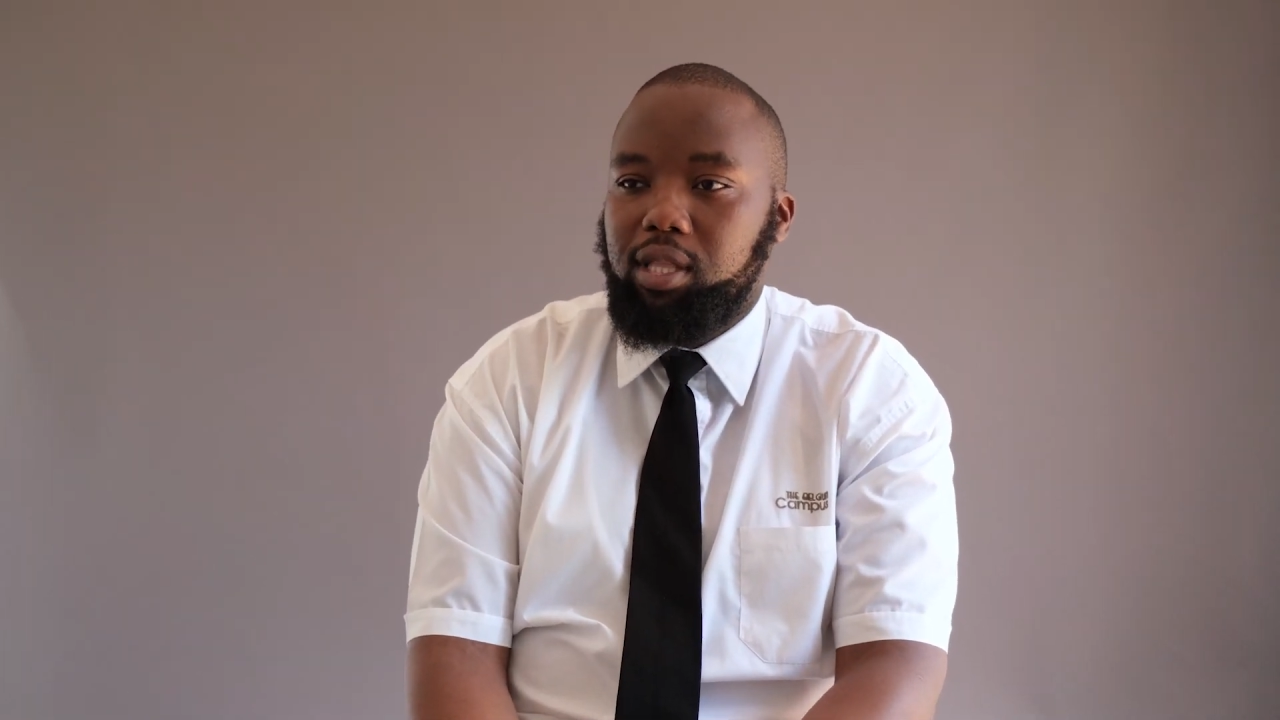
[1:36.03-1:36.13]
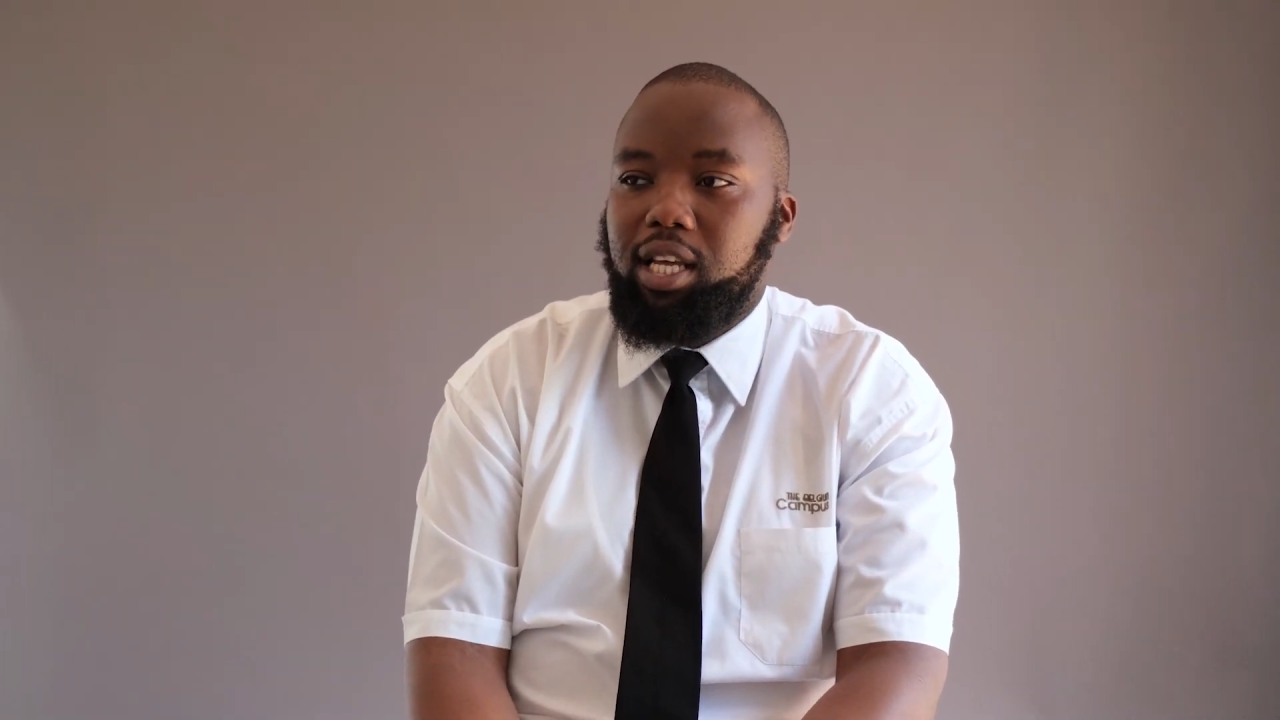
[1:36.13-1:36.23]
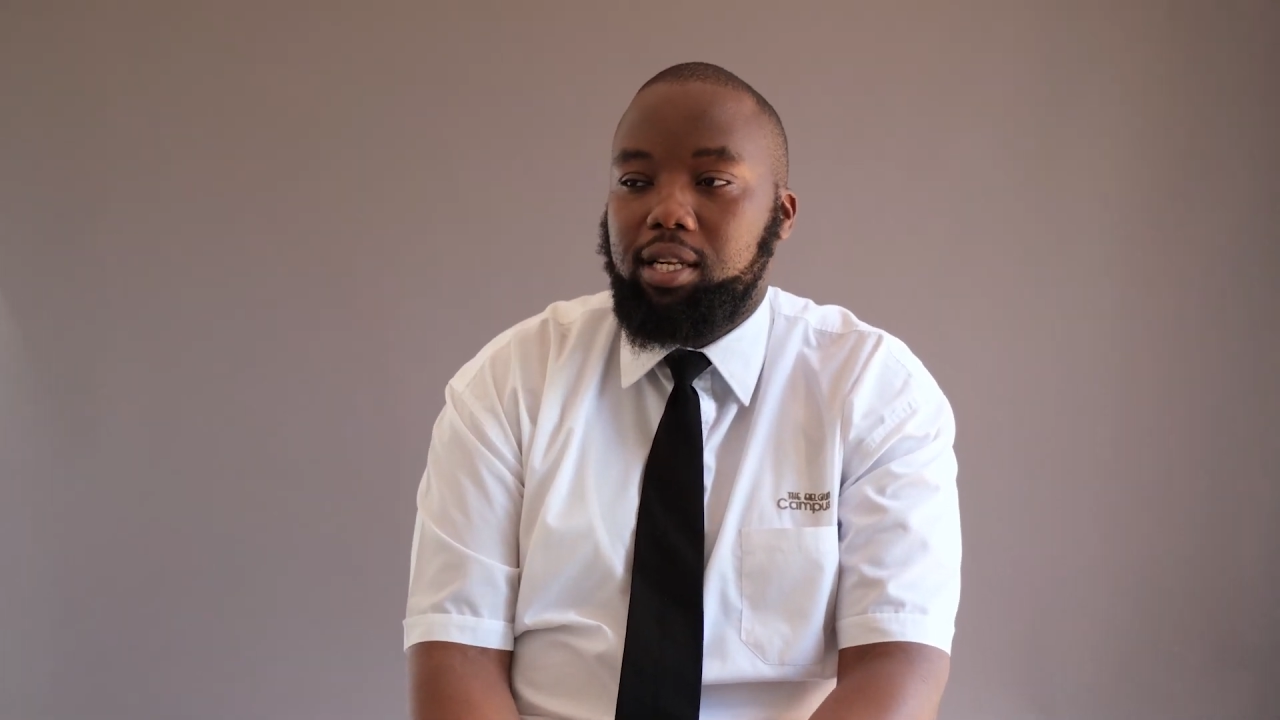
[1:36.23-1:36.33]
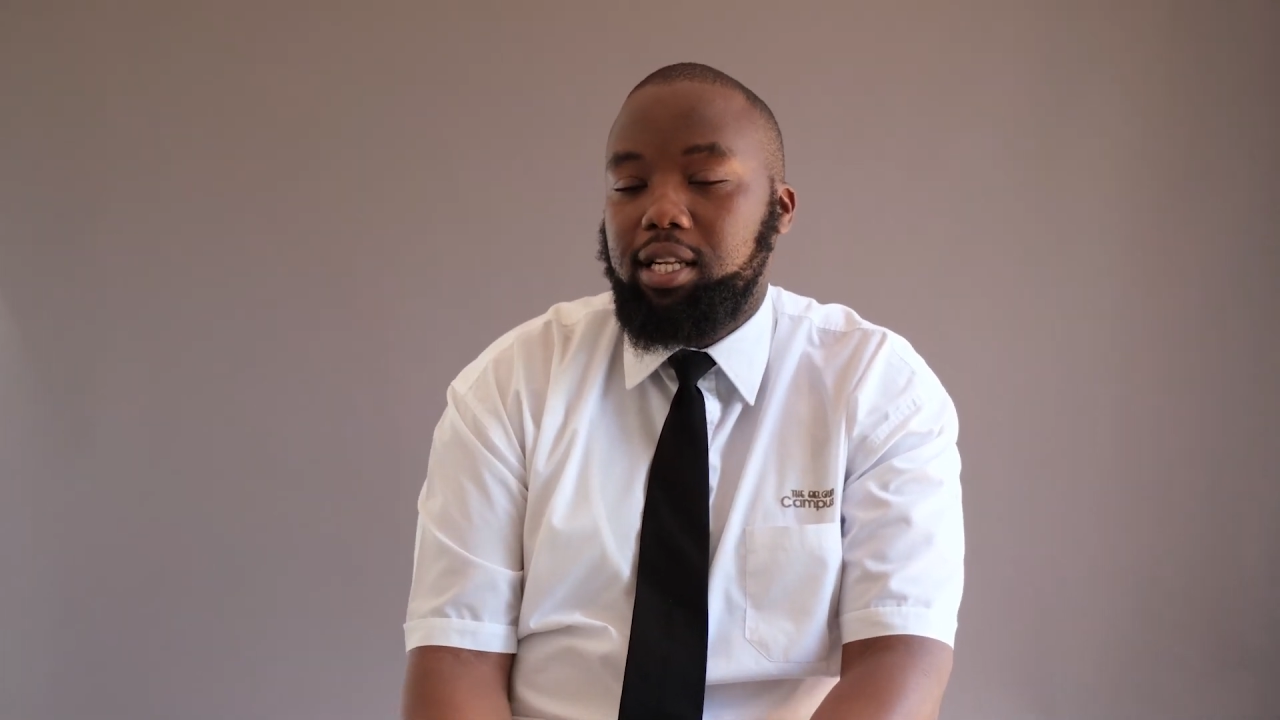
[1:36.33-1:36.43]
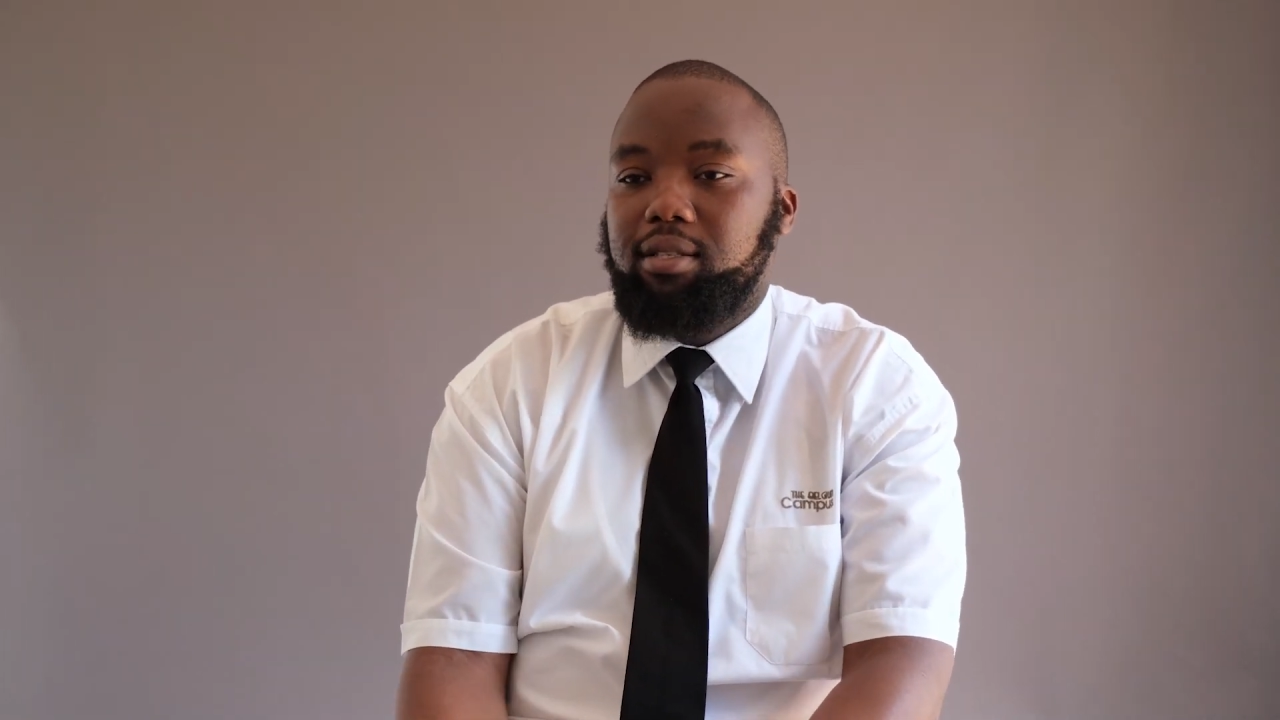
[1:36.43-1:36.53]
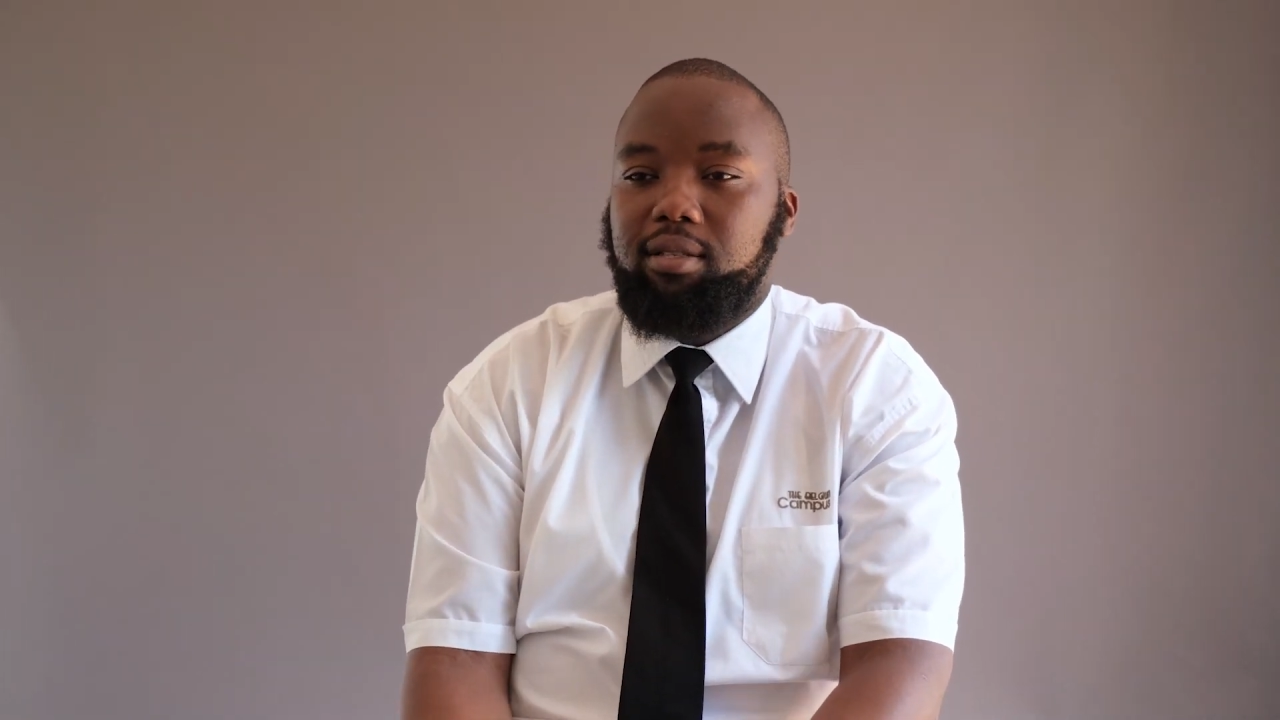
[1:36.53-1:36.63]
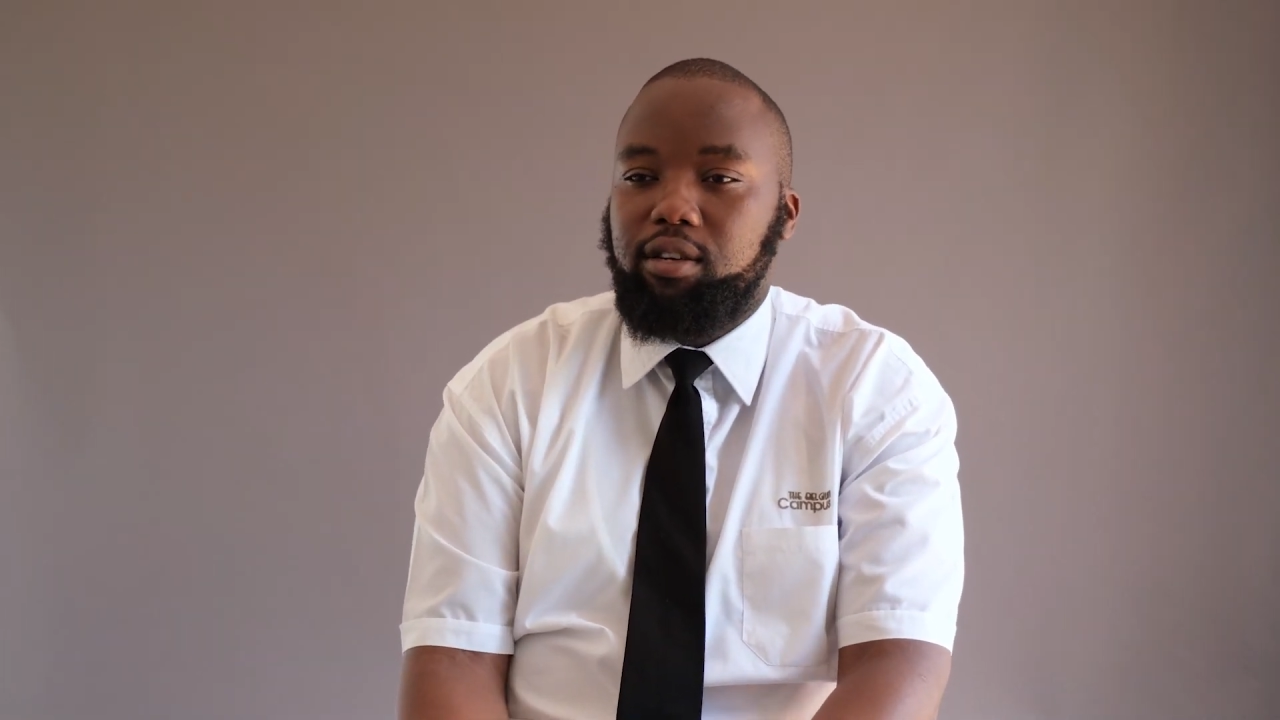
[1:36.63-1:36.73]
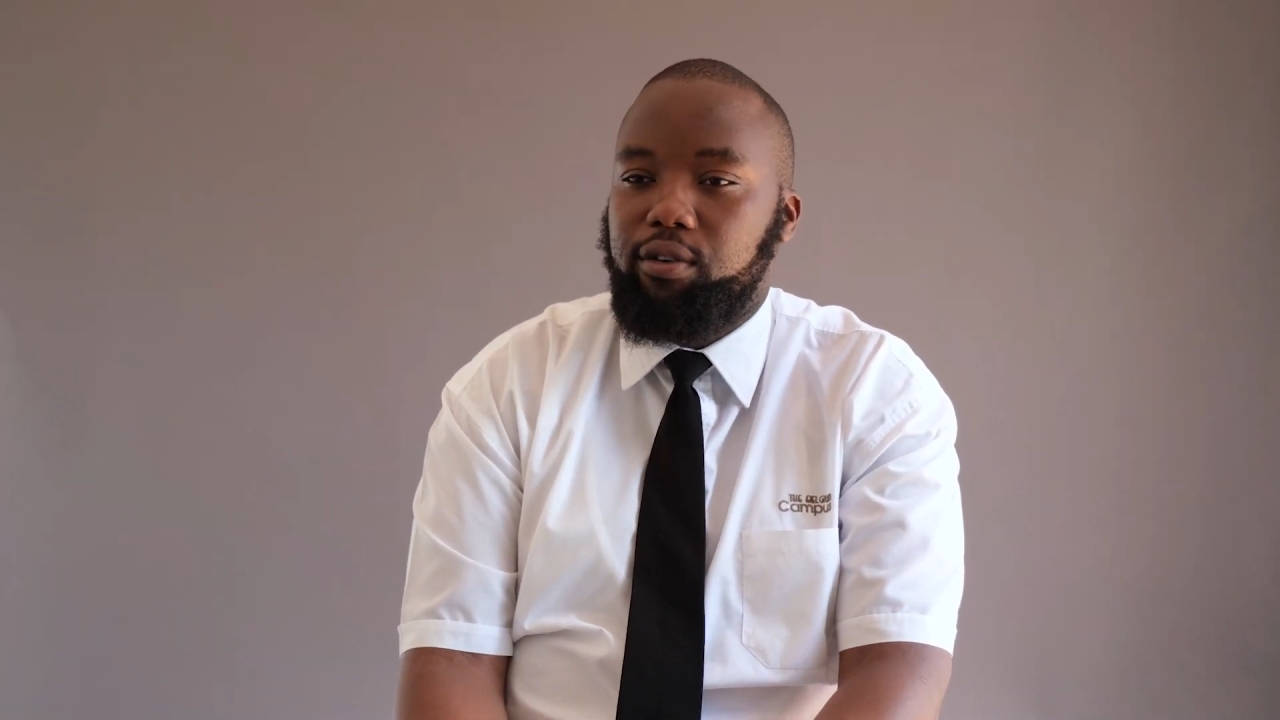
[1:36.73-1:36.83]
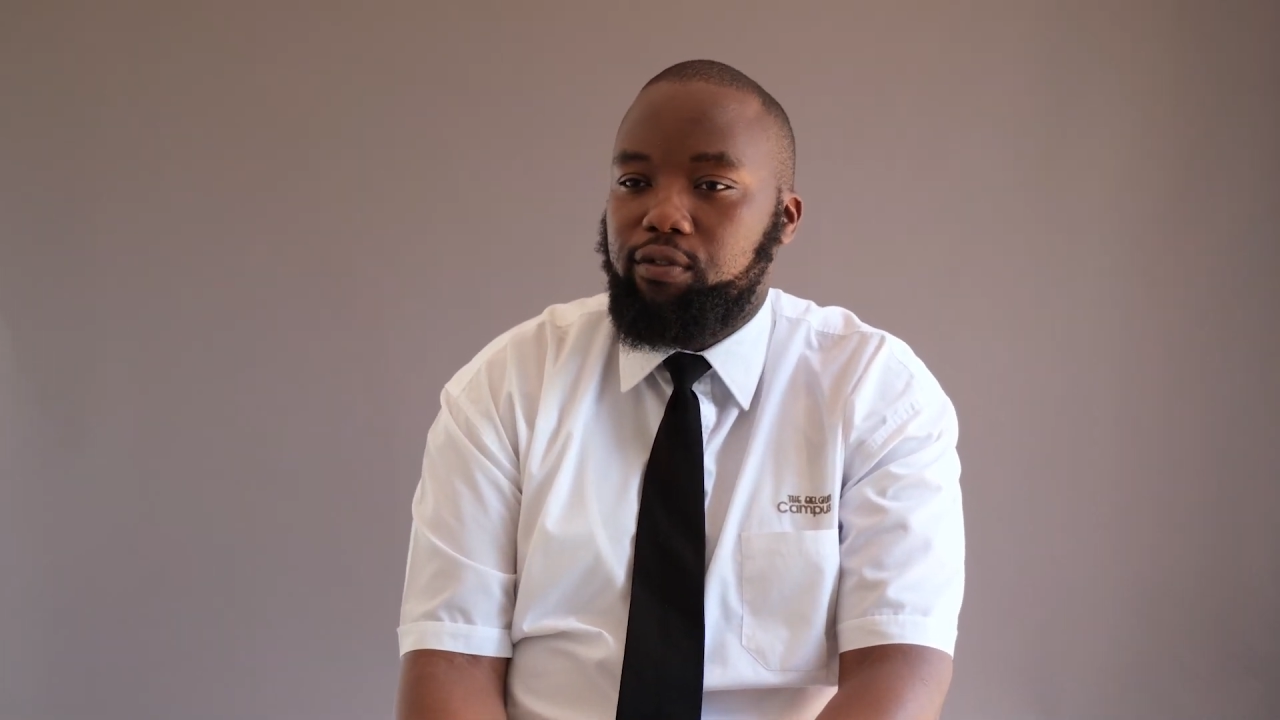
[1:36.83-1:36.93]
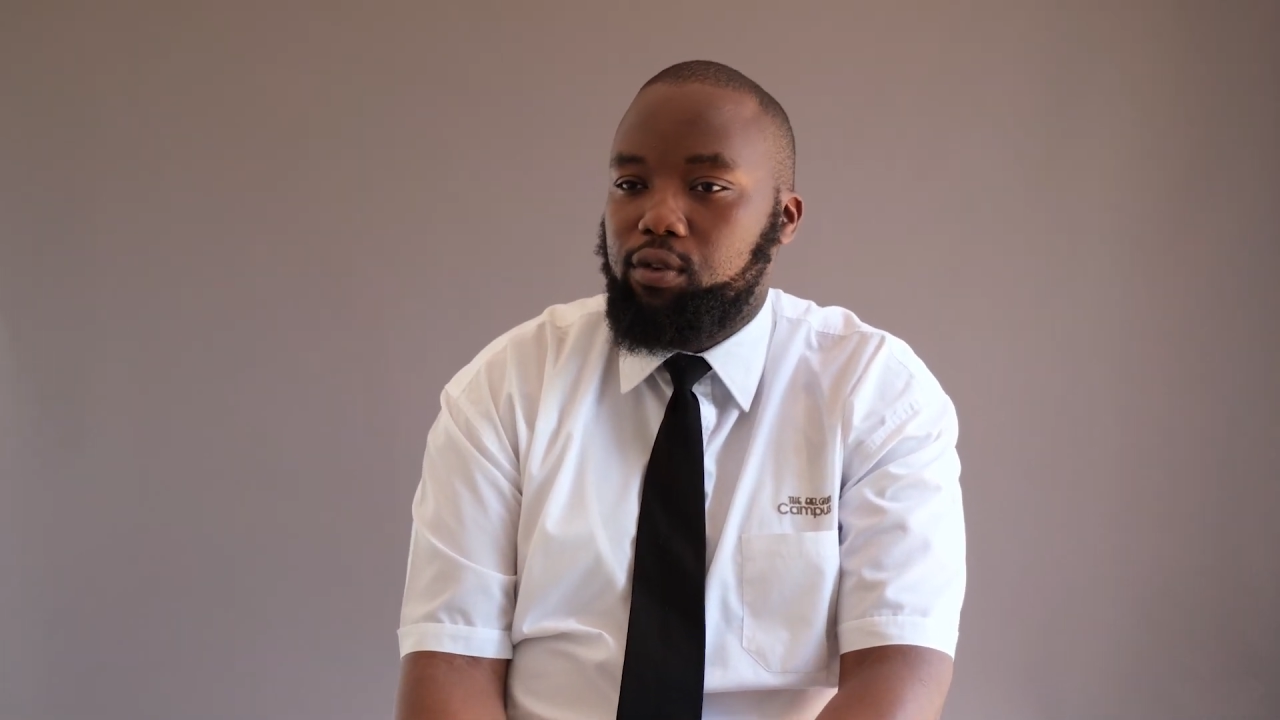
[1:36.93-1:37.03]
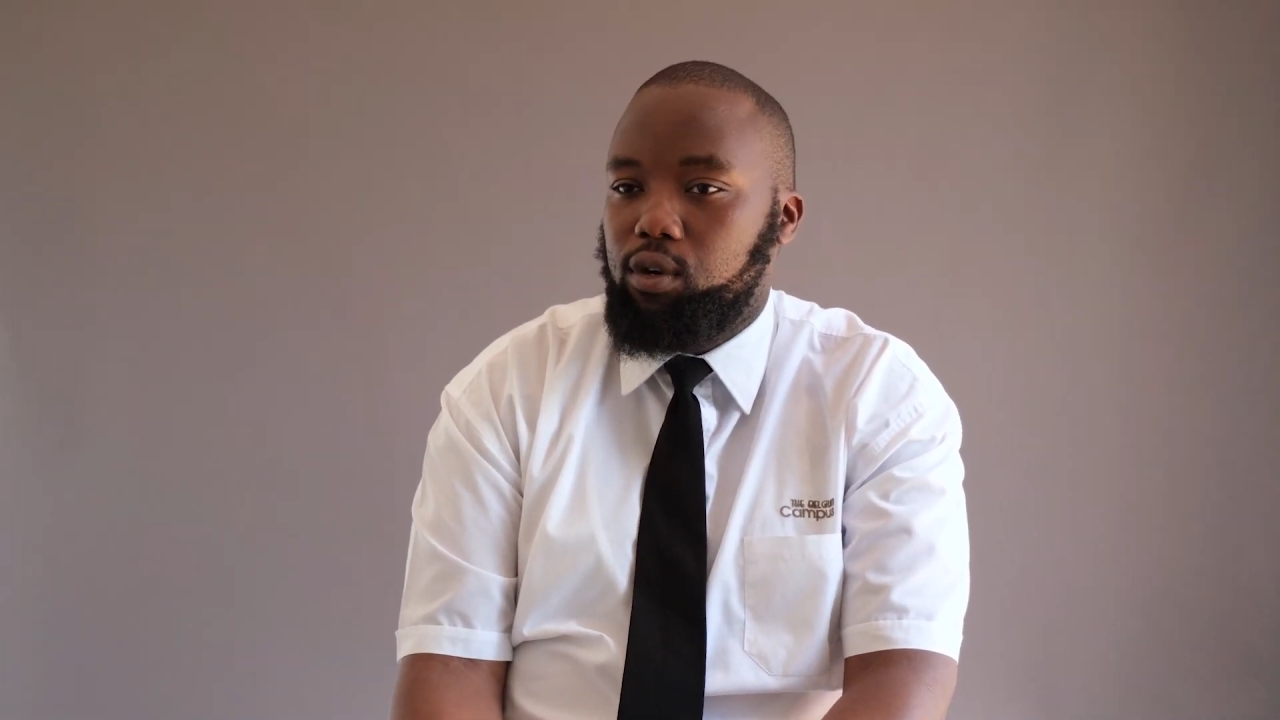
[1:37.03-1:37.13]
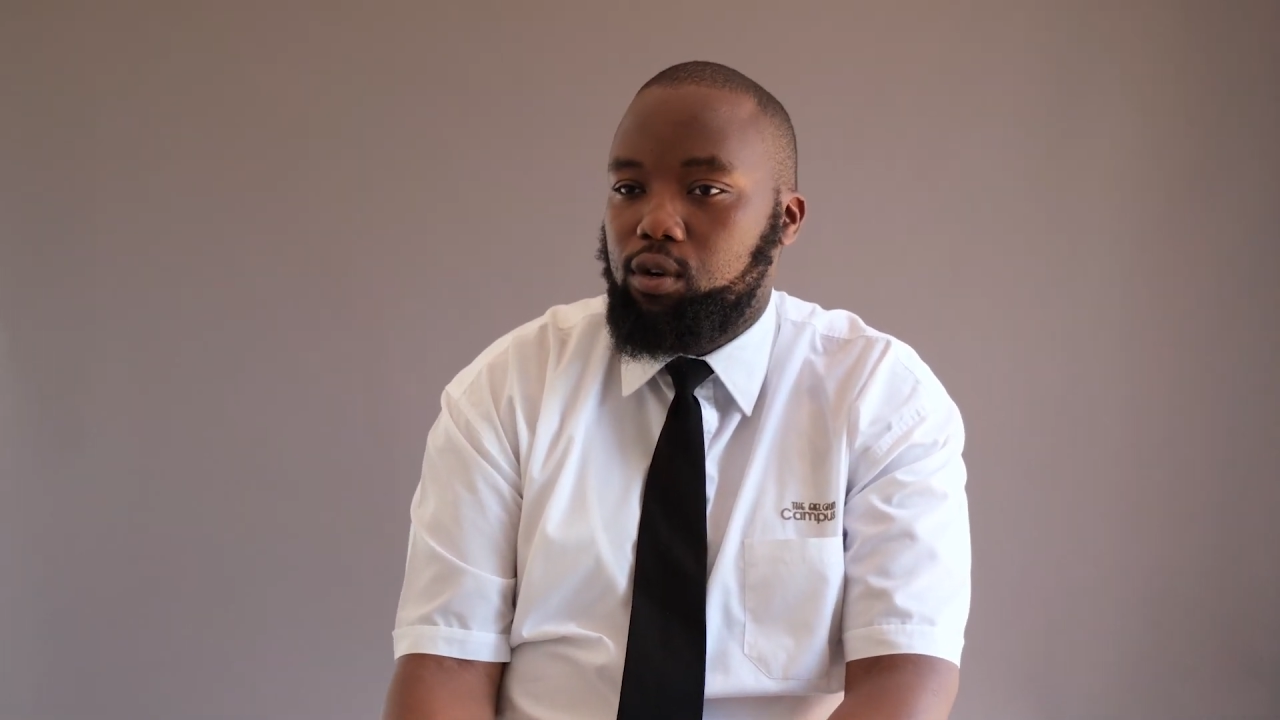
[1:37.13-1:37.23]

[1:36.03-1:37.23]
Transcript: that are necessary for you